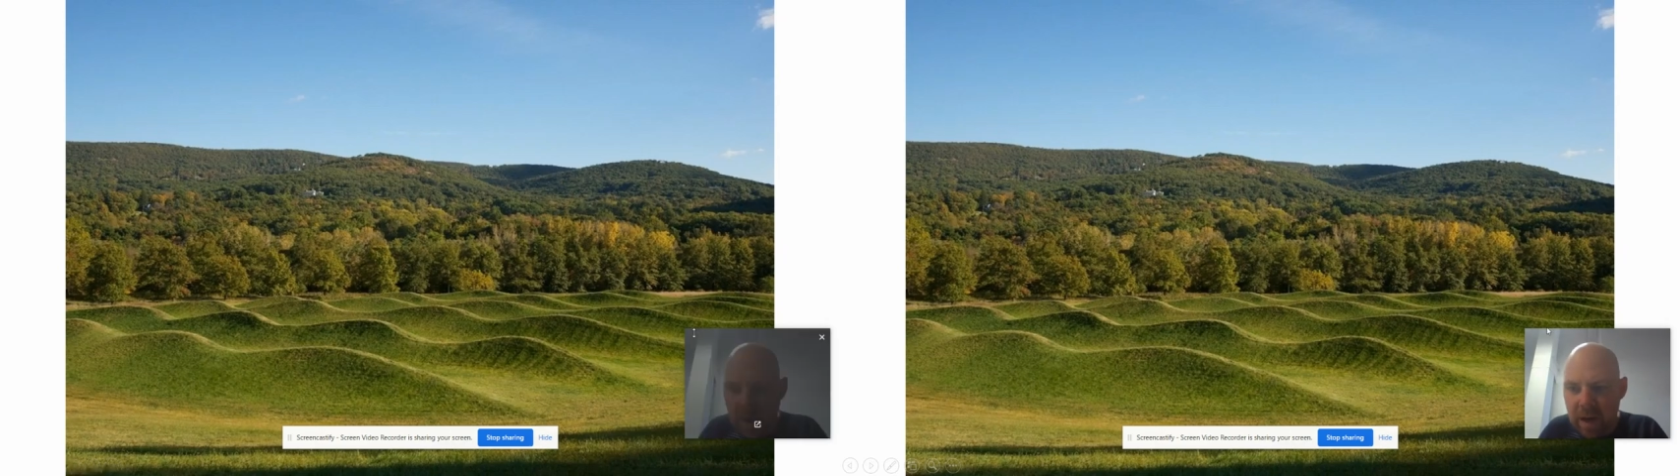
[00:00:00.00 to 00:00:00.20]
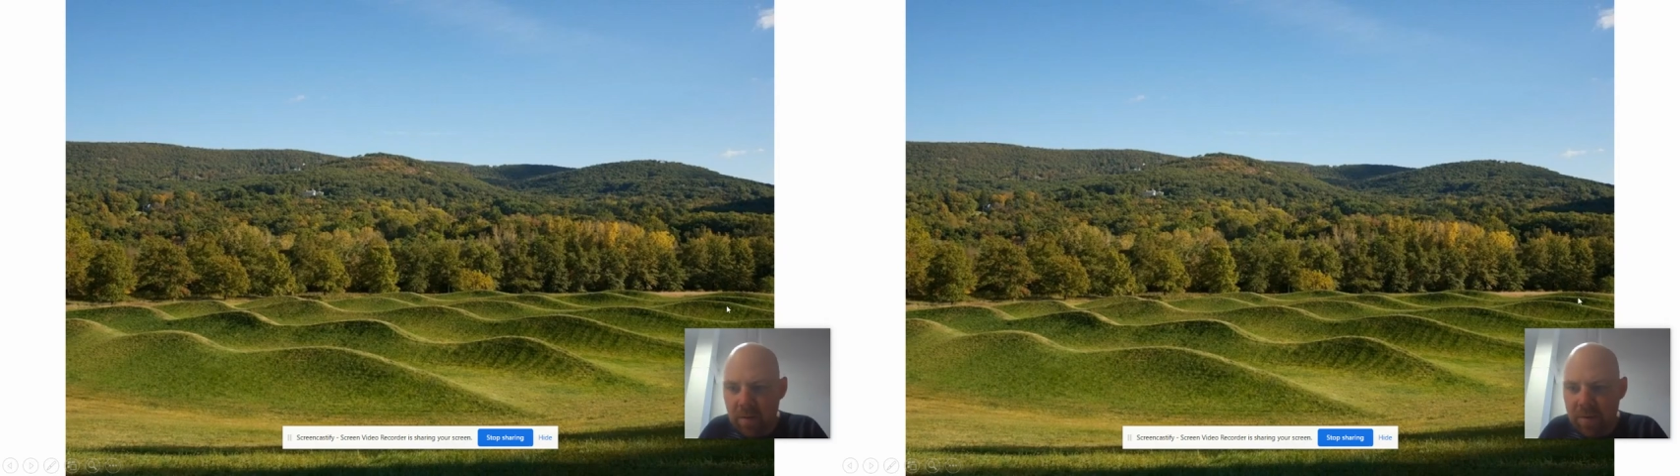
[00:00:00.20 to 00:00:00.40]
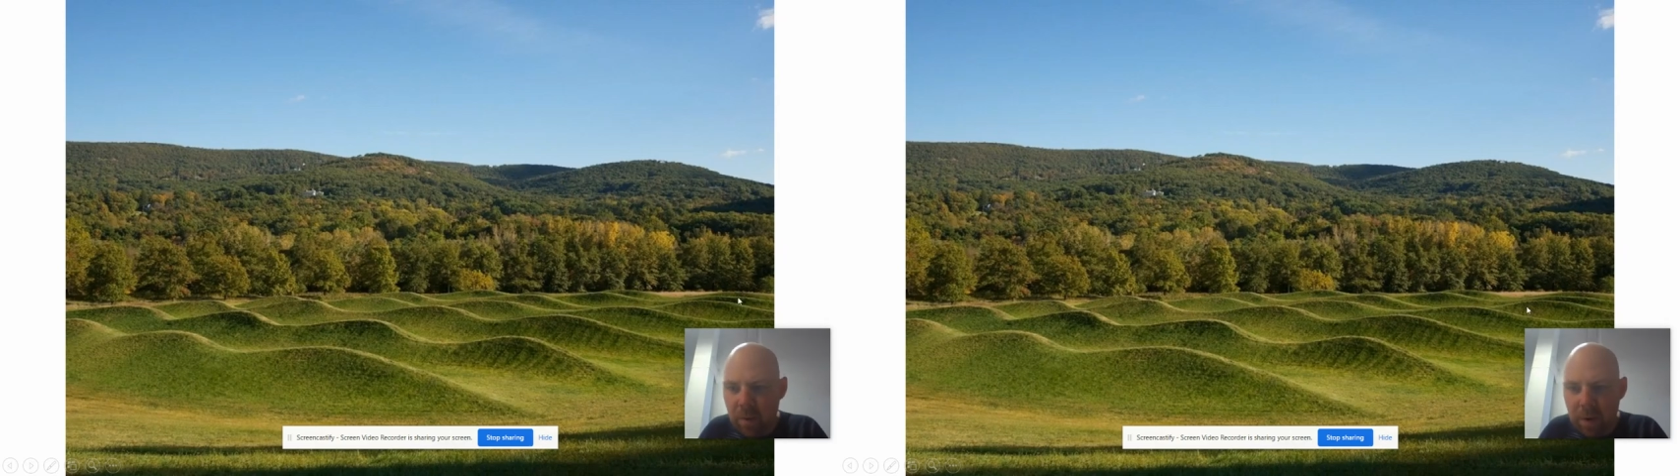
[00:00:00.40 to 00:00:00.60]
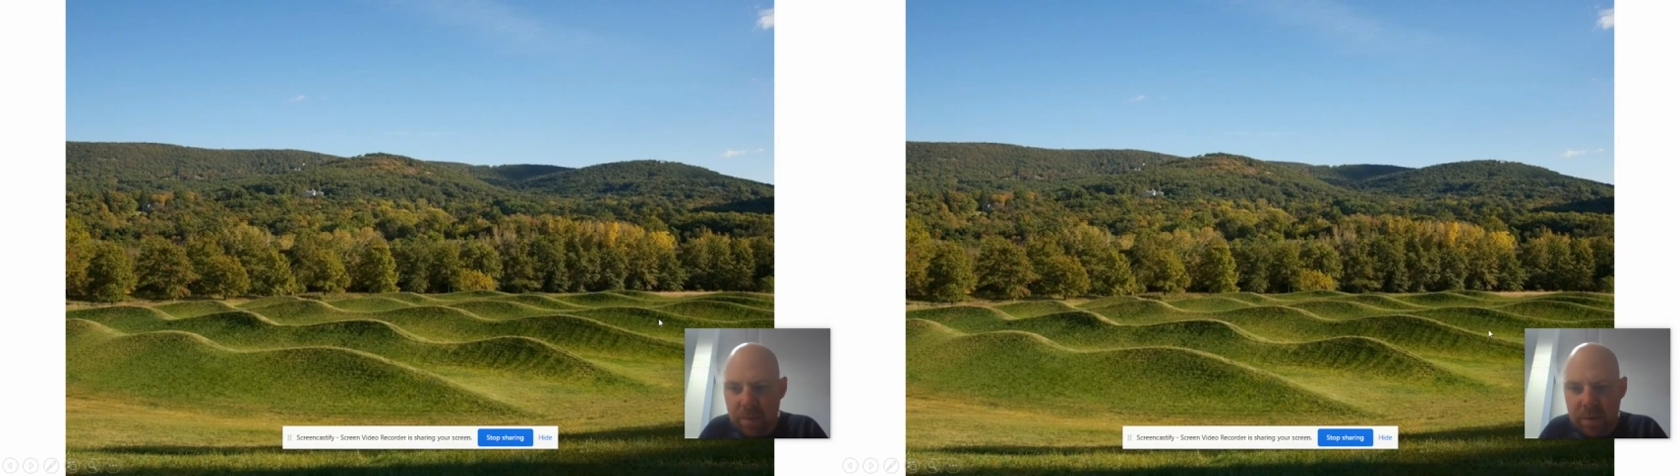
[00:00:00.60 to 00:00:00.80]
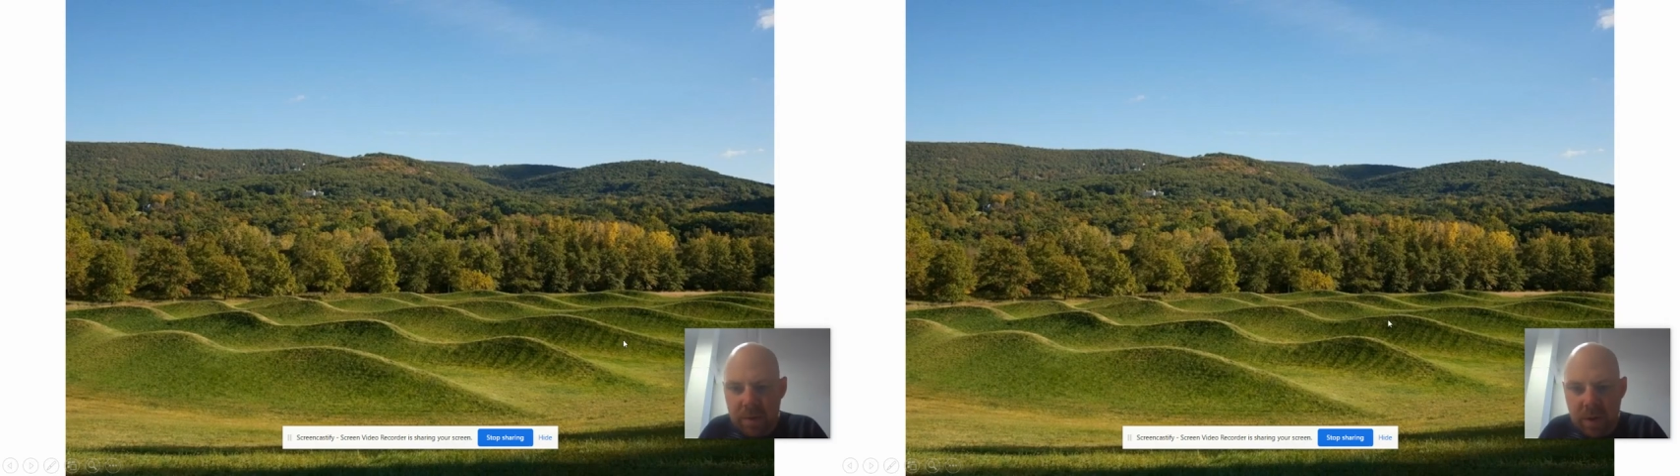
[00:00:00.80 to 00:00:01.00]

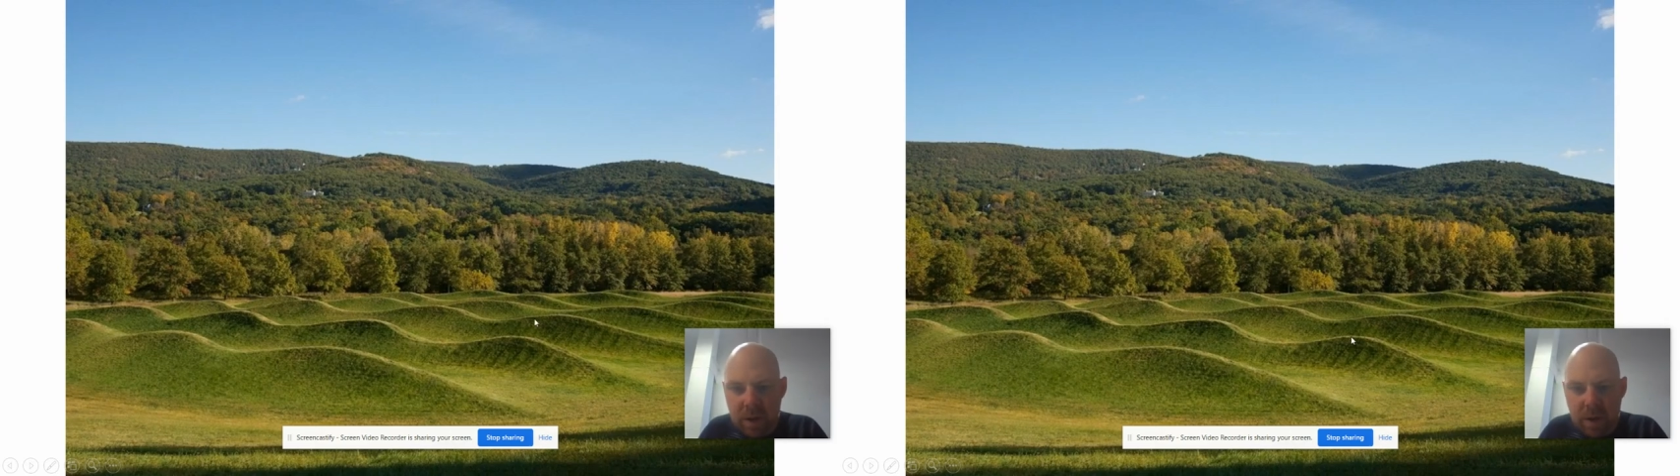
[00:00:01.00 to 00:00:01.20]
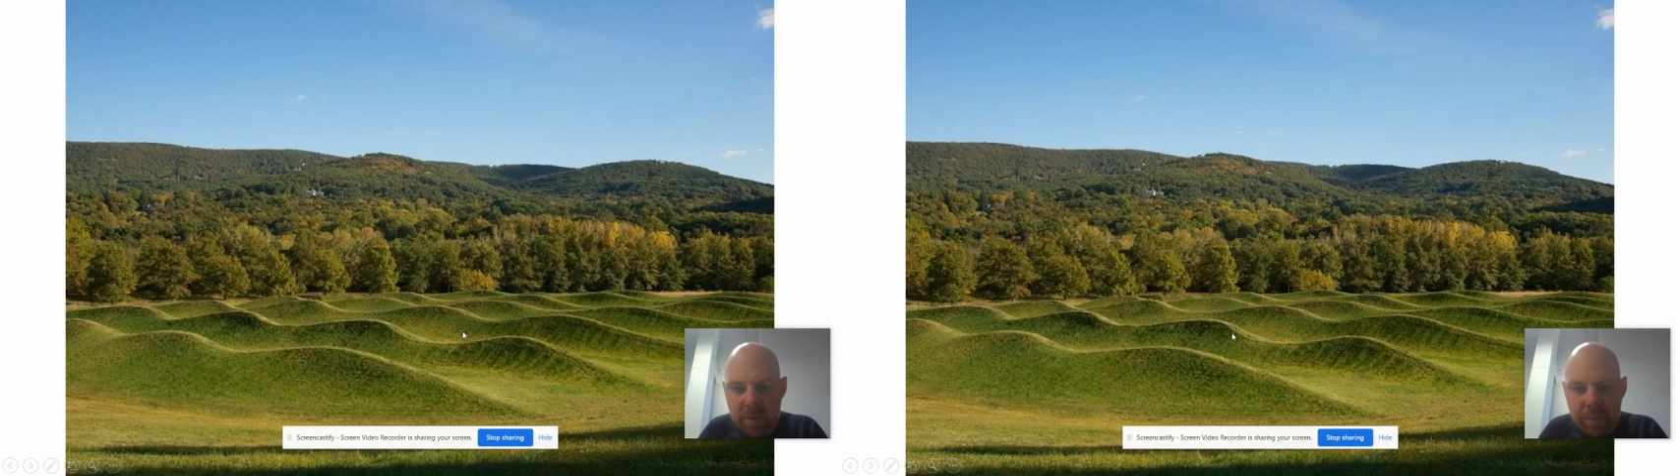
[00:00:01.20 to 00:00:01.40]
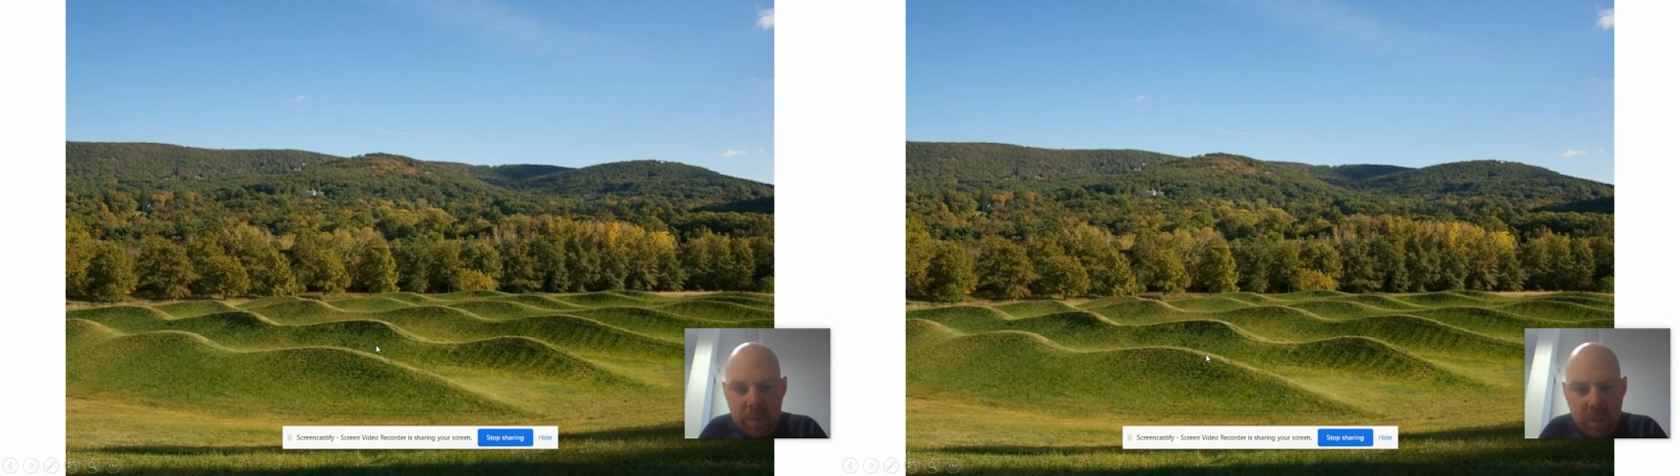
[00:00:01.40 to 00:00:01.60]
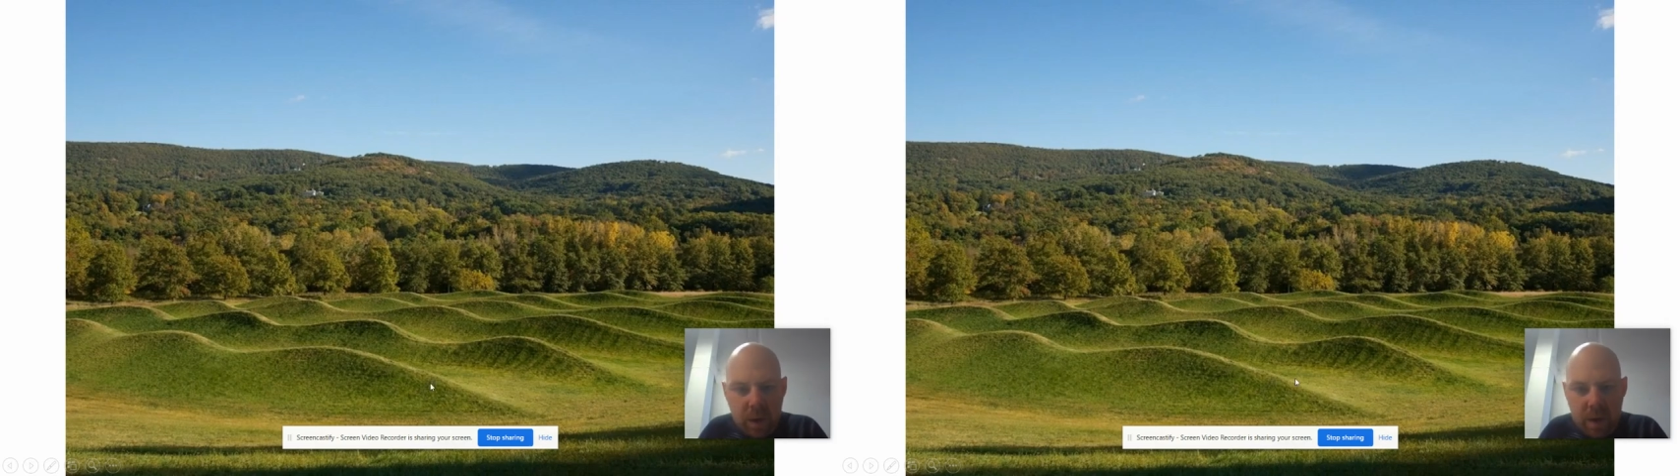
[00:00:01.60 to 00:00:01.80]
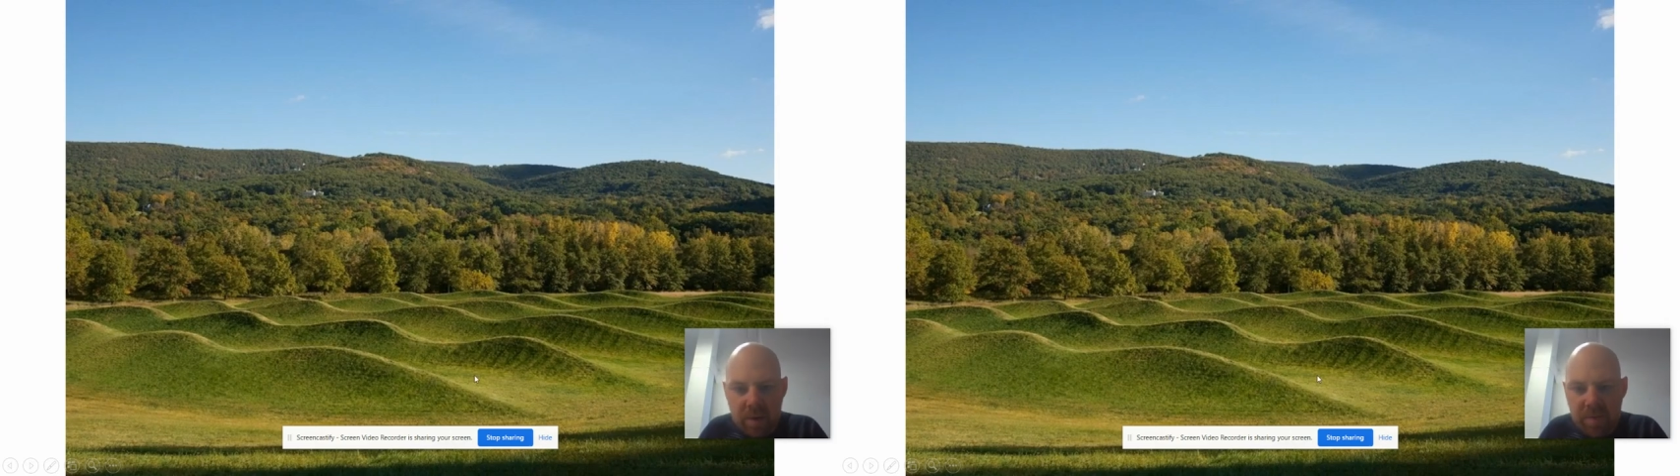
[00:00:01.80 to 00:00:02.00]
waveforms
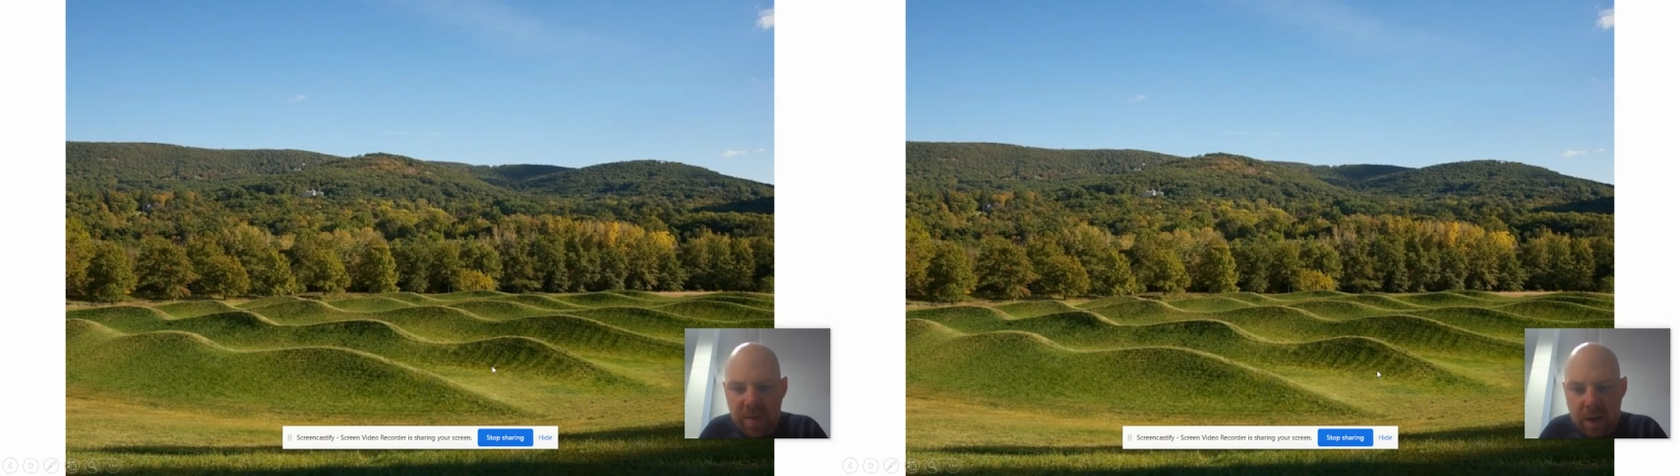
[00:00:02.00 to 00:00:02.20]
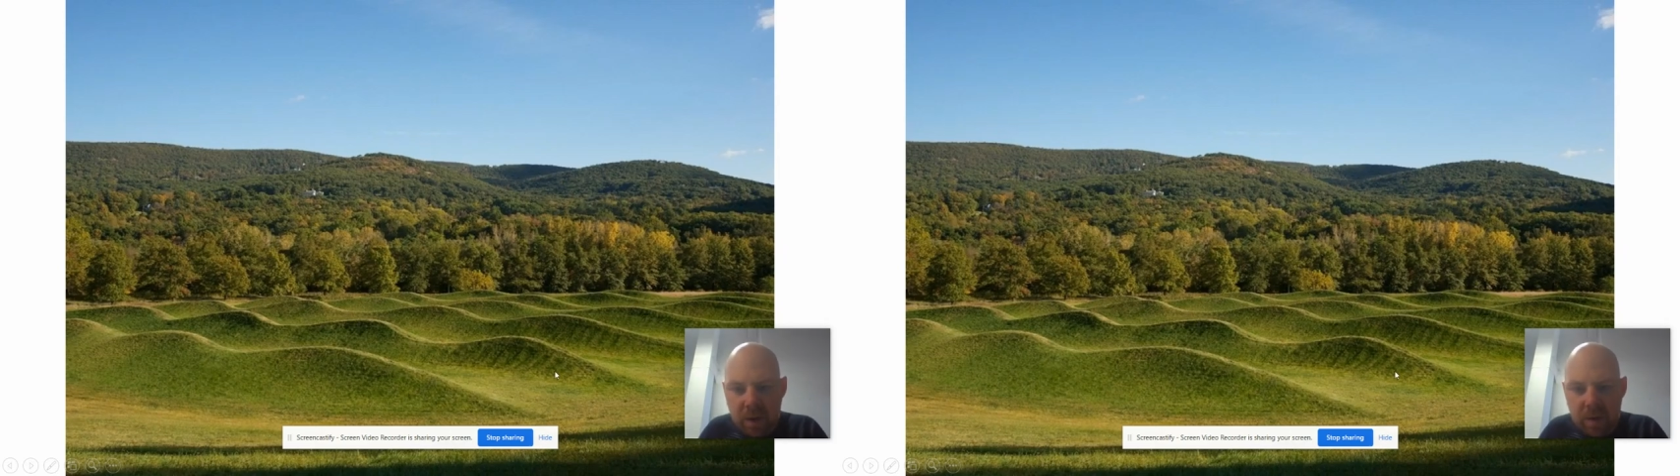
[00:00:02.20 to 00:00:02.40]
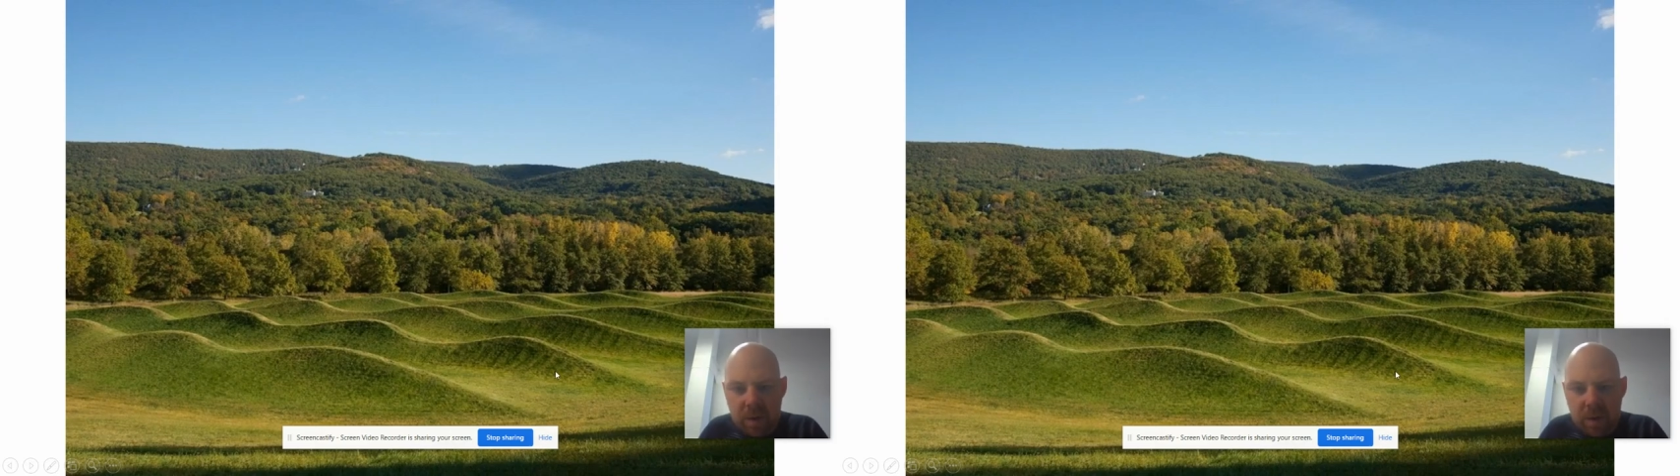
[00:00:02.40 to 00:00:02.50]
in a field.